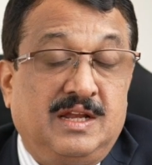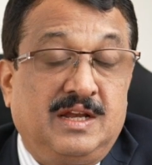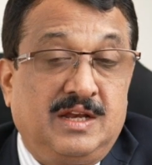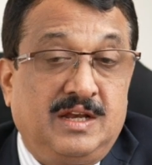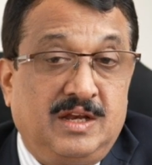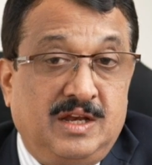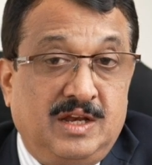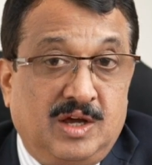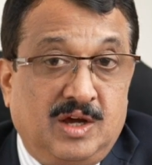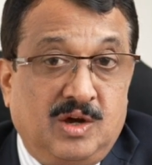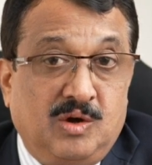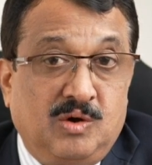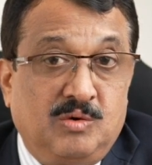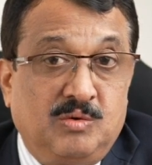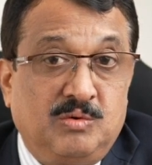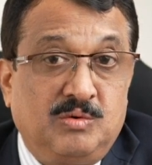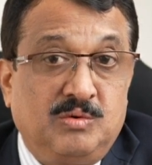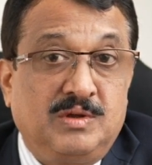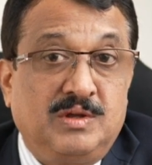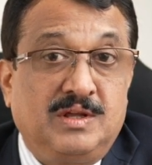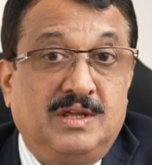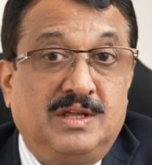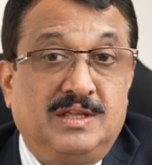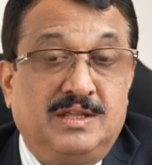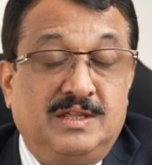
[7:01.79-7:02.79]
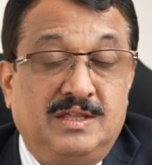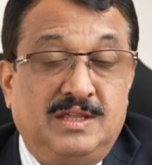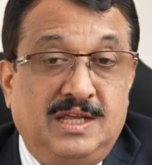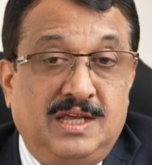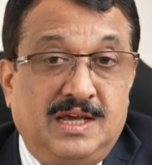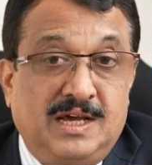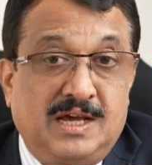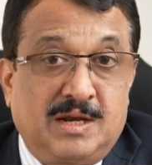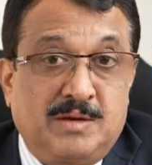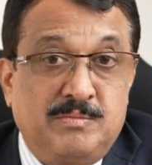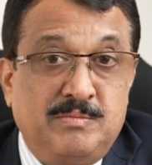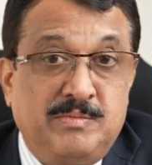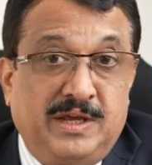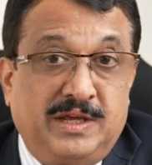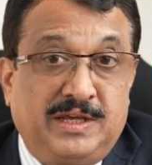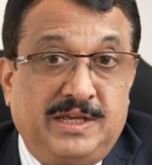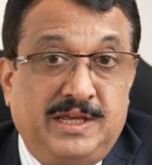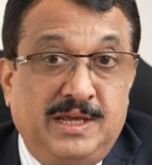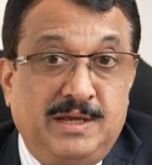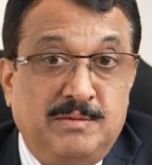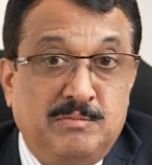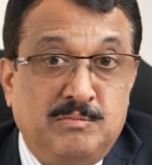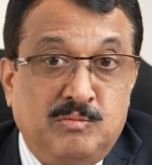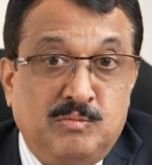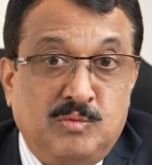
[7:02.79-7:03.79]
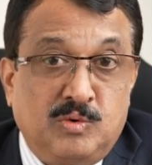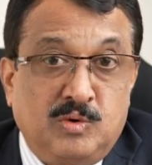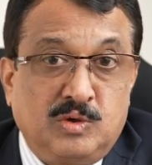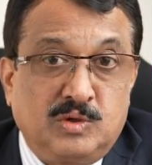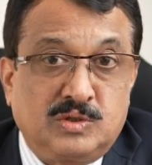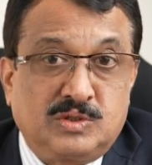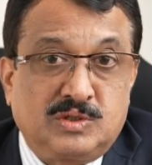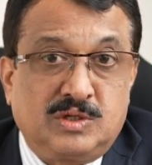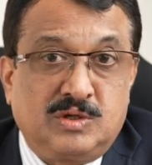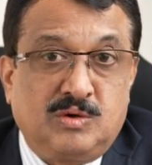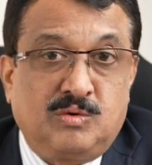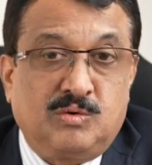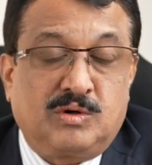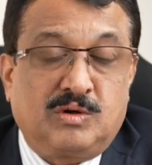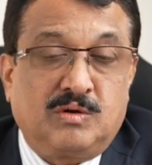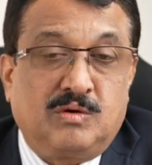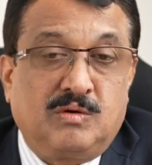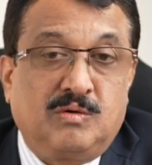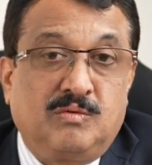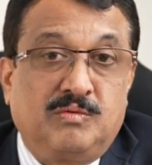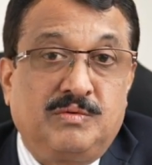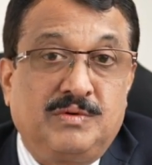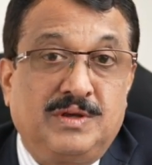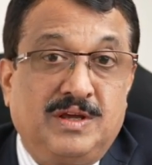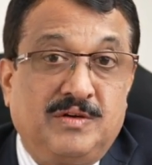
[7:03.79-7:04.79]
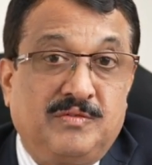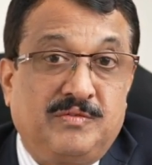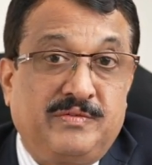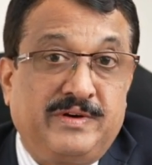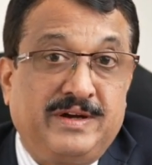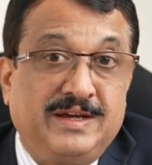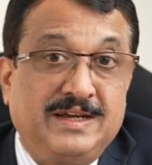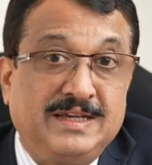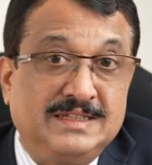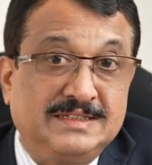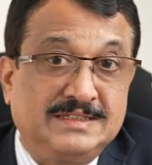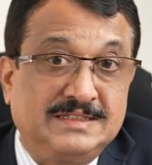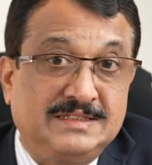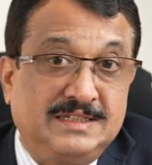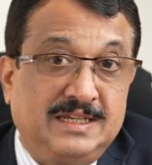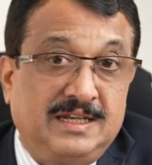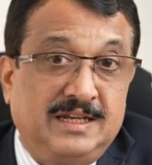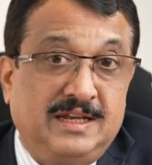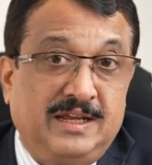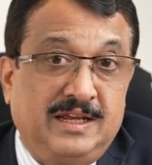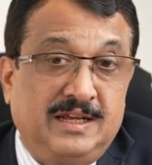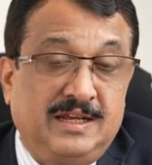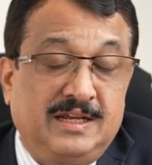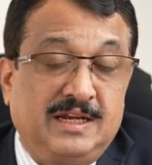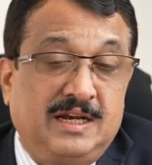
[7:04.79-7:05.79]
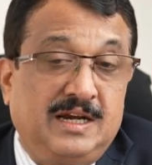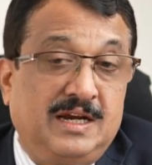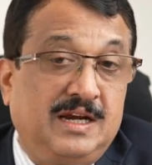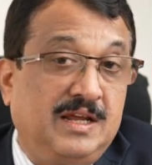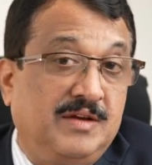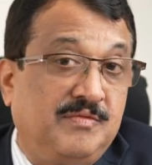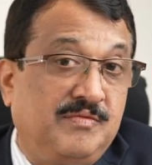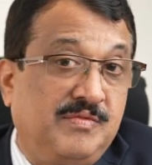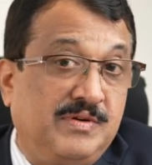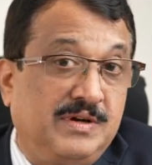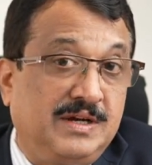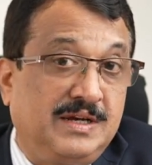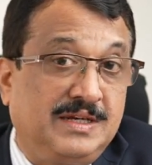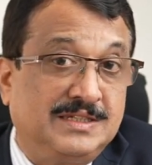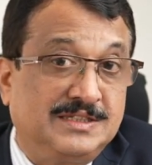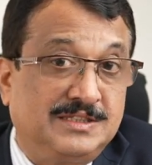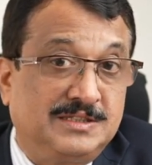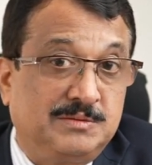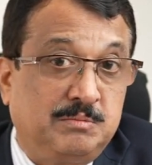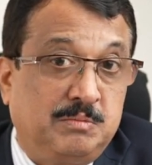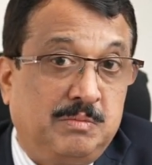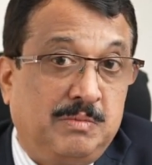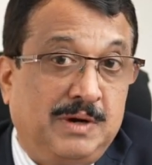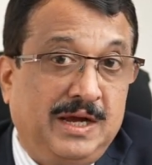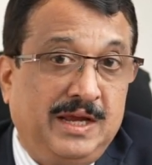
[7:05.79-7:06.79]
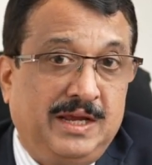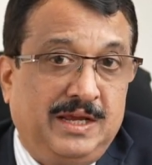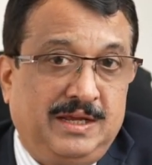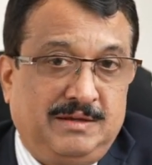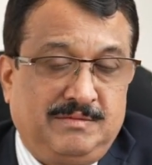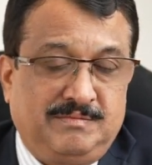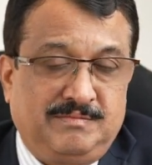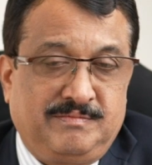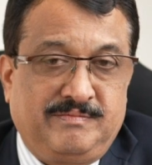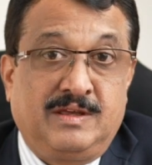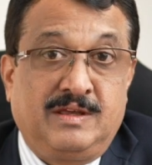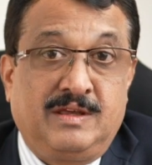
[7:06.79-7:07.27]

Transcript: Now they are making most out of FIIs selling and FIIs buying.